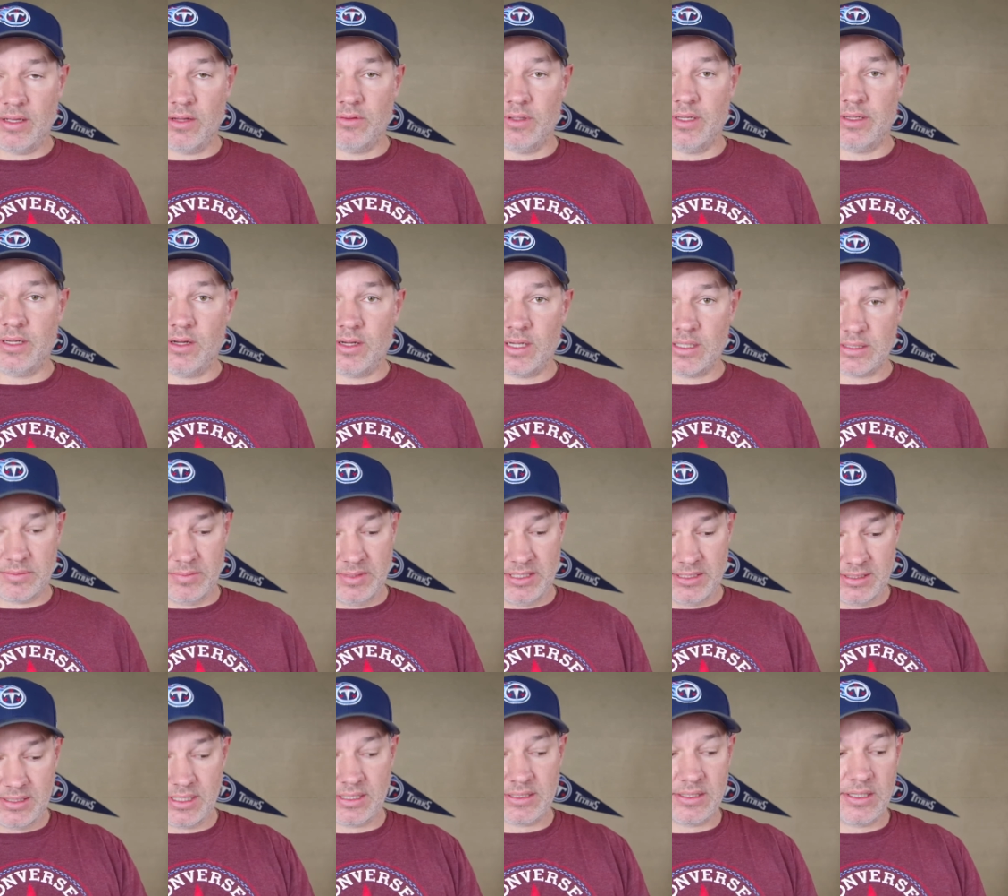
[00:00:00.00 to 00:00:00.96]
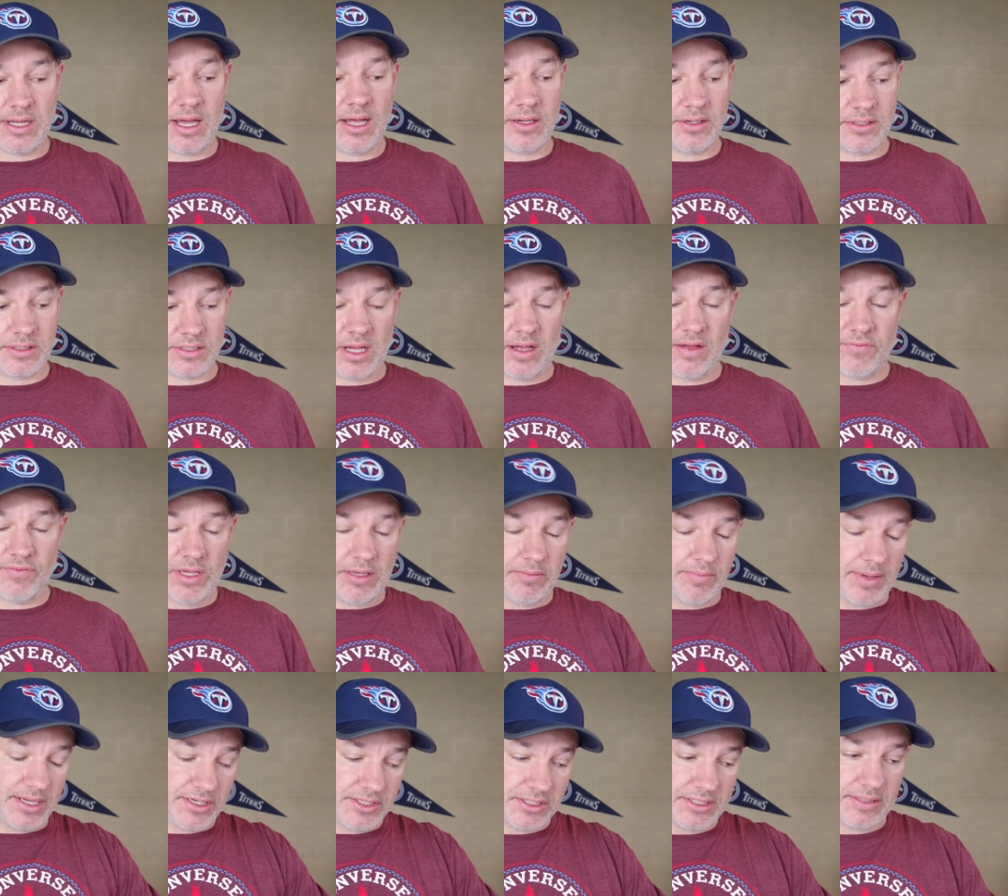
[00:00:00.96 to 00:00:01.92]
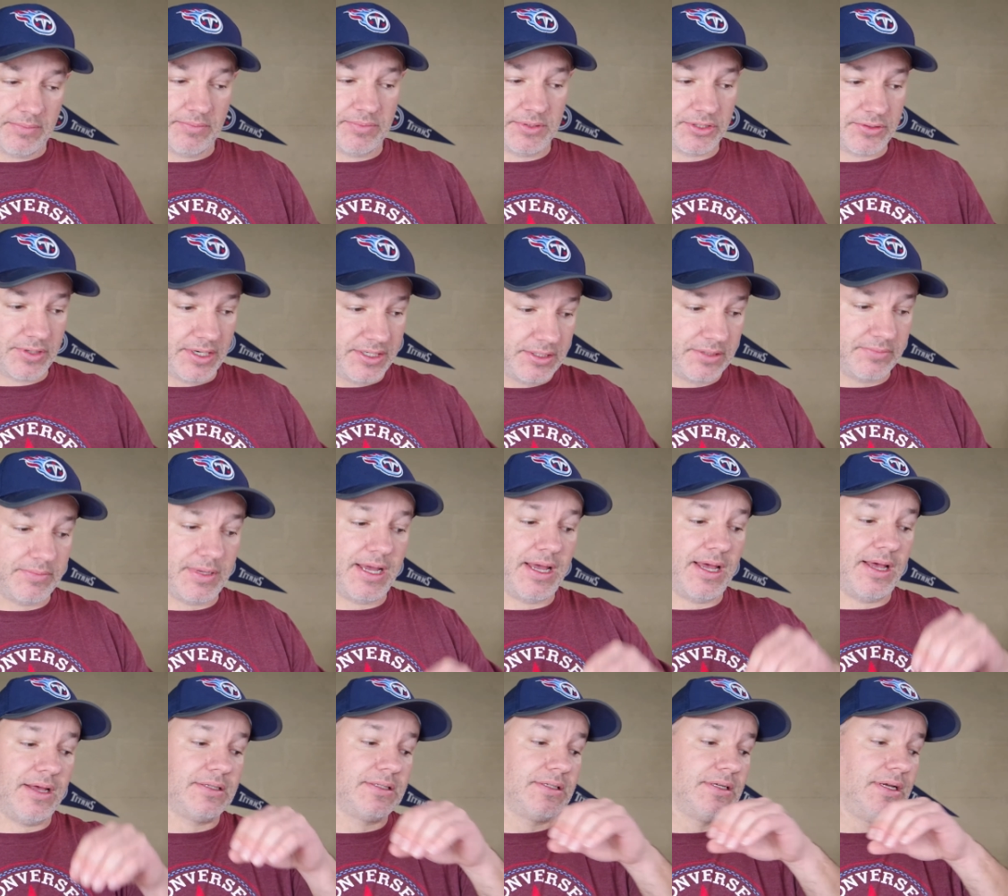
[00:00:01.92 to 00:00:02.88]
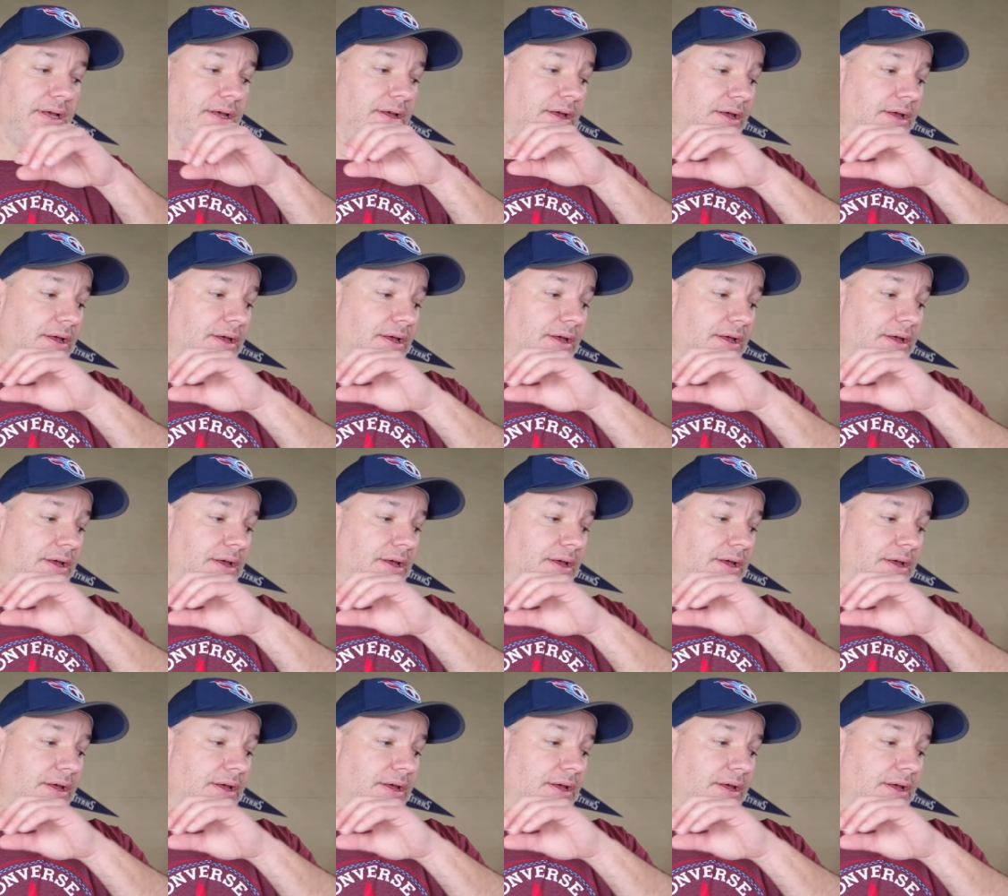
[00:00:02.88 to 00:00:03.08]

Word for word: only cost me $6 off eBay shipped straight to my house.